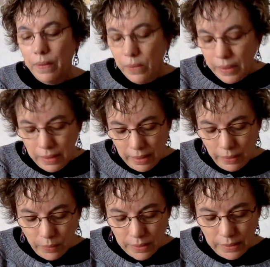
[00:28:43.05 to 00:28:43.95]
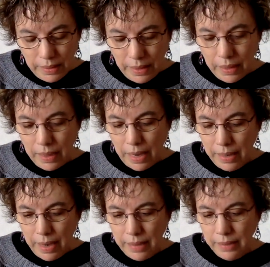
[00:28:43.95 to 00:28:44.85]
The only thing was then
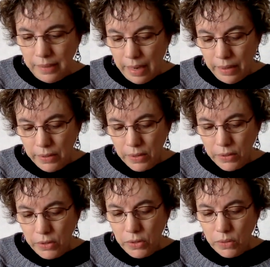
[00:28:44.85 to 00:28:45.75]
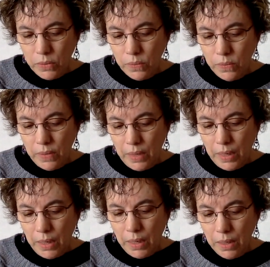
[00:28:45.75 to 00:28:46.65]
I decided to do
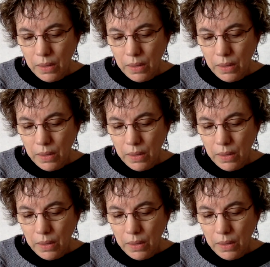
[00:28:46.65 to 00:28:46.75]
the